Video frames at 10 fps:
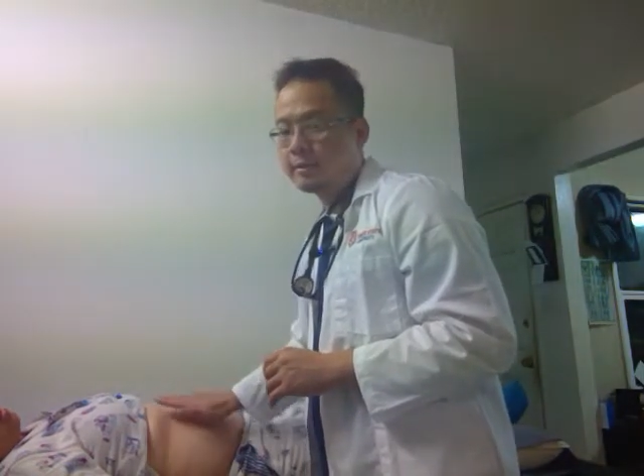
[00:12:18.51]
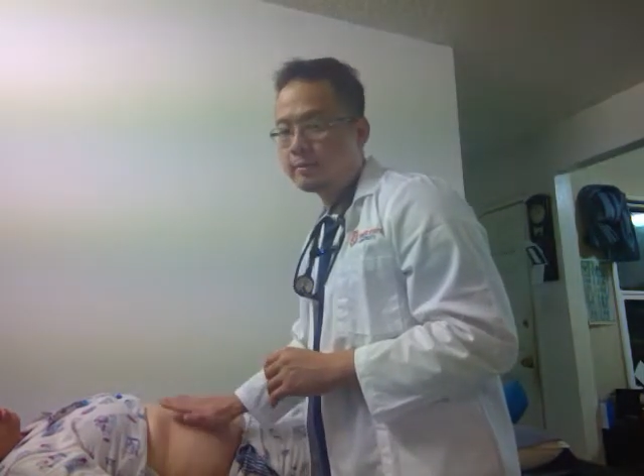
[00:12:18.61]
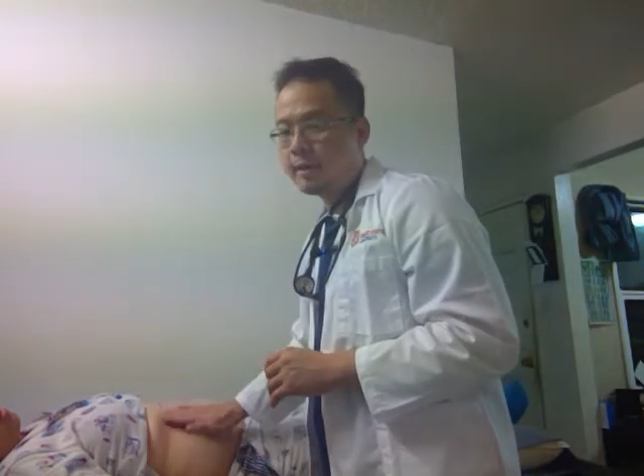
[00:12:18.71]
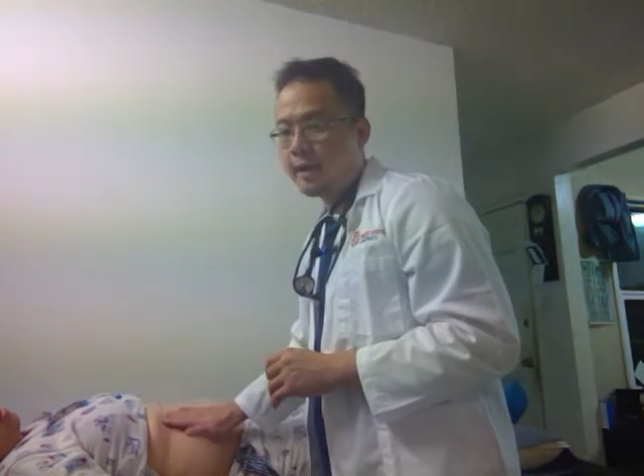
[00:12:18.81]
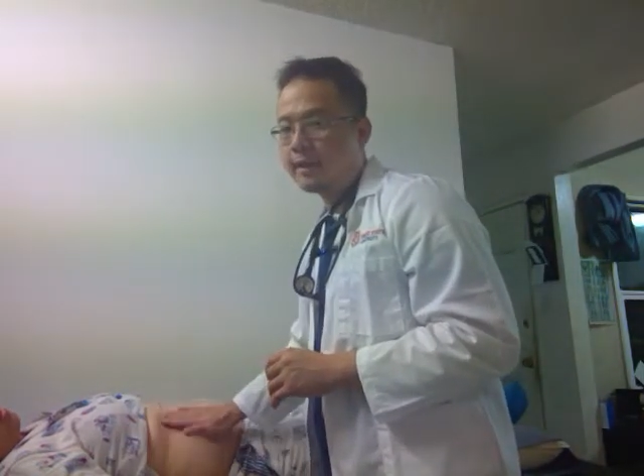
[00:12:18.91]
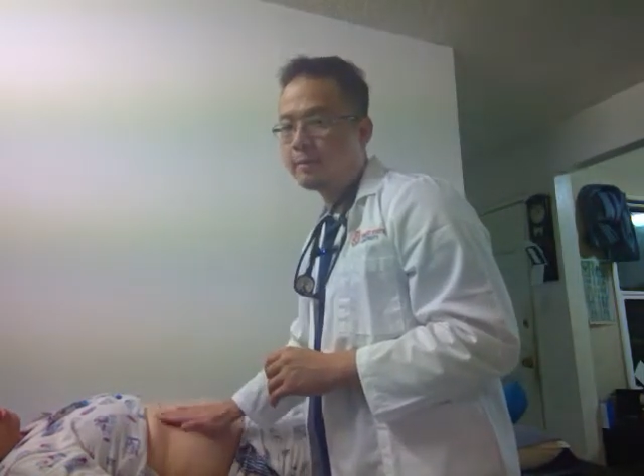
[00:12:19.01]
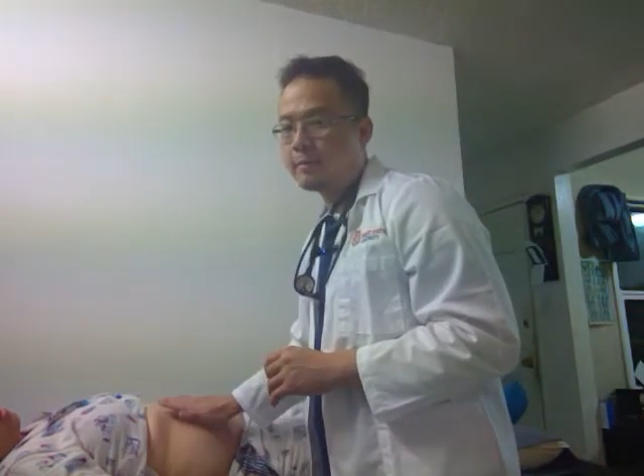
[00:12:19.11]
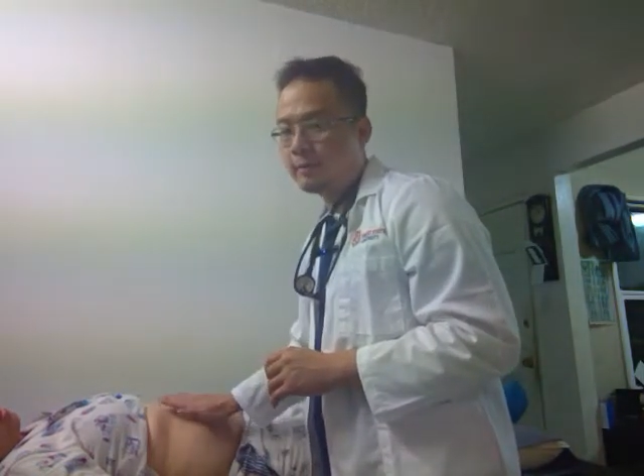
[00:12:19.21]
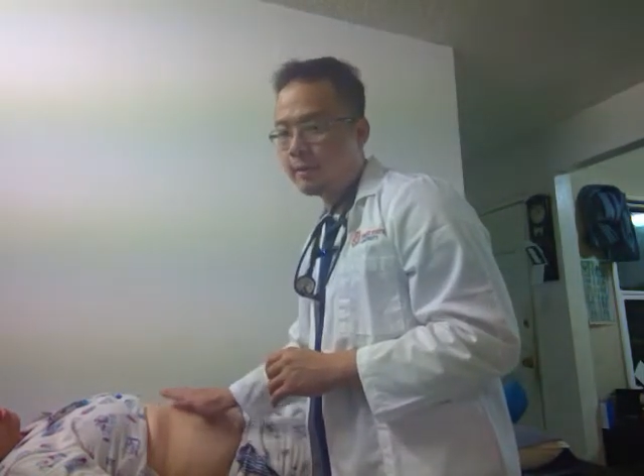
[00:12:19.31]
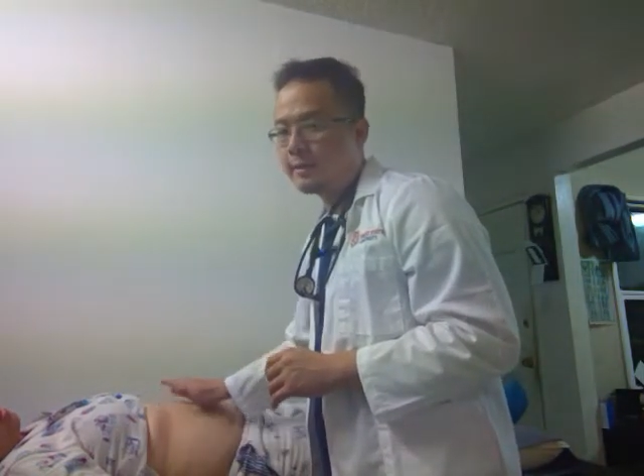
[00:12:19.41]
right
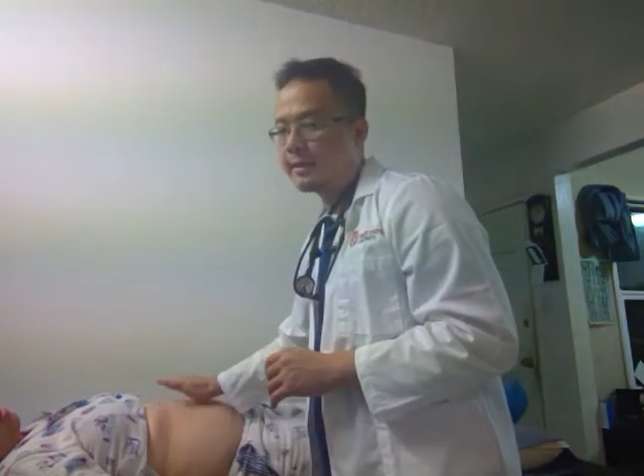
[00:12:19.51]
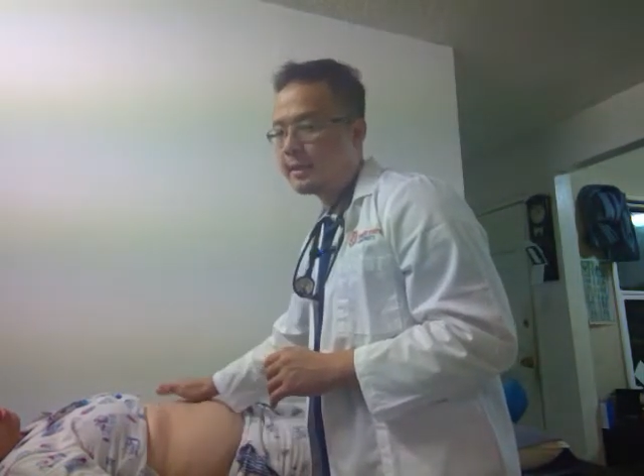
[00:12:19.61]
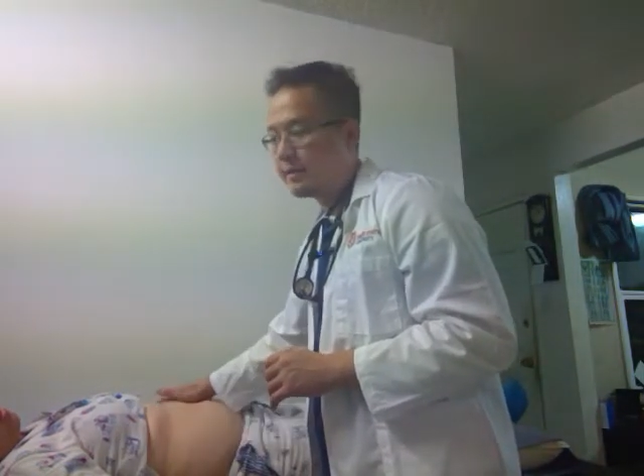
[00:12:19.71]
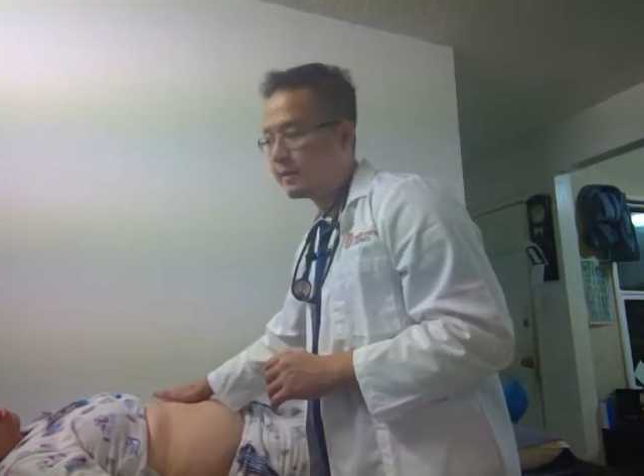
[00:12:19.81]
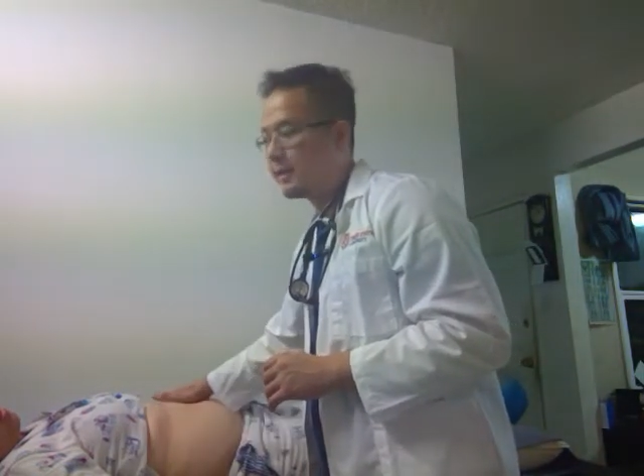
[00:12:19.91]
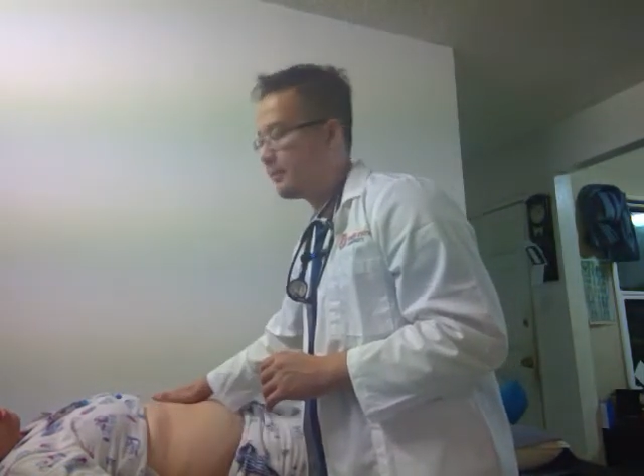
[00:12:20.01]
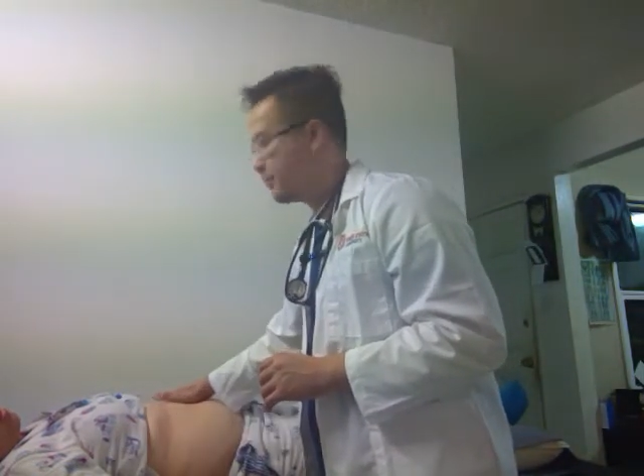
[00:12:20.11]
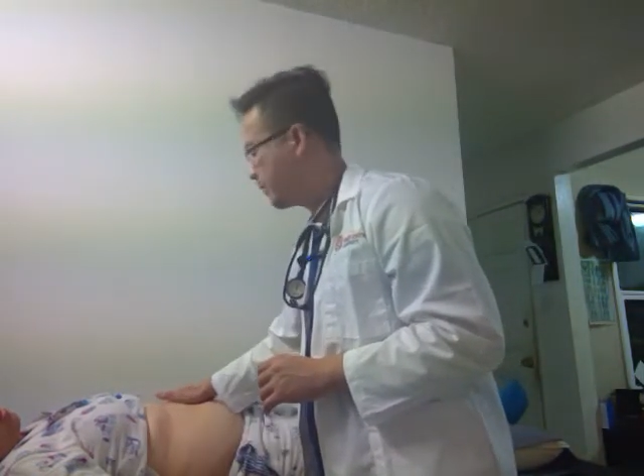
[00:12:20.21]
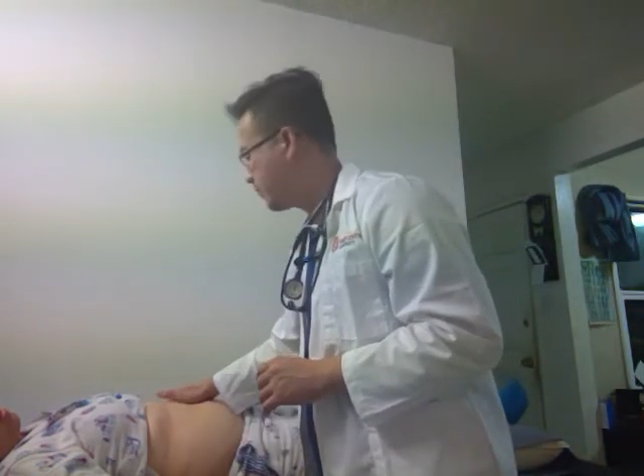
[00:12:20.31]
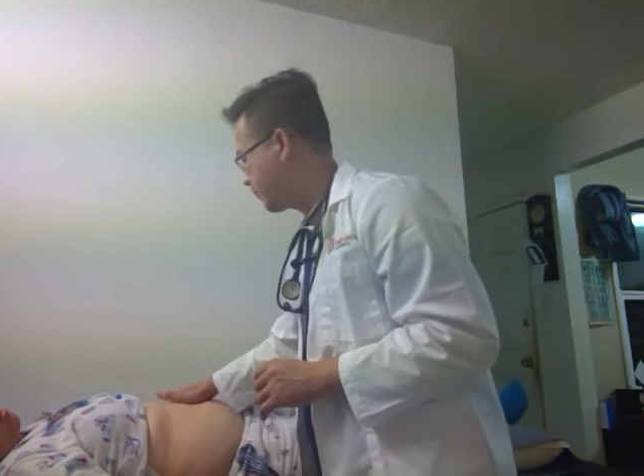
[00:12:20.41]
upper quadrant, and now I left upper